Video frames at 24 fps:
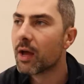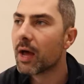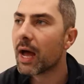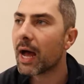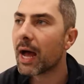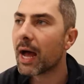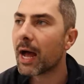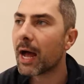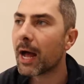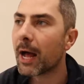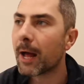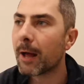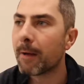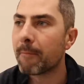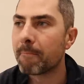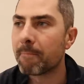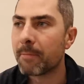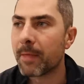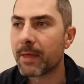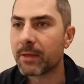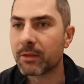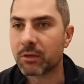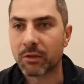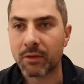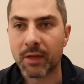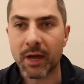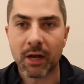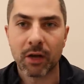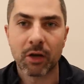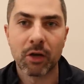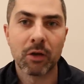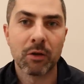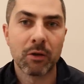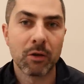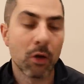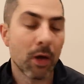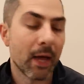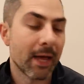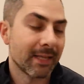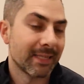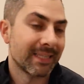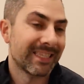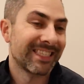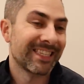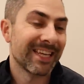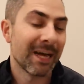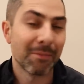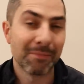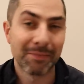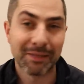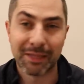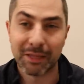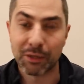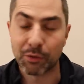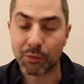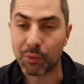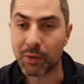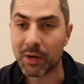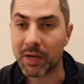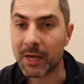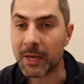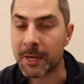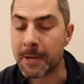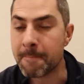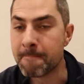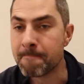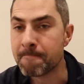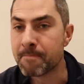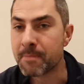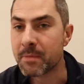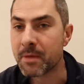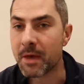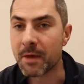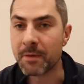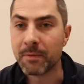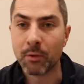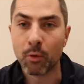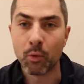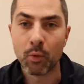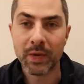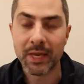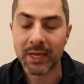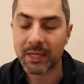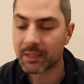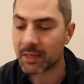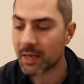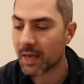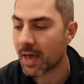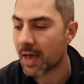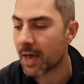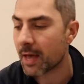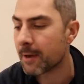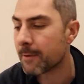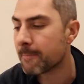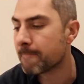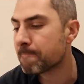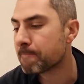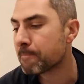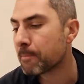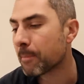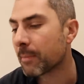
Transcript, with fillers: Um, and so that could get sub three in the weeks ahead.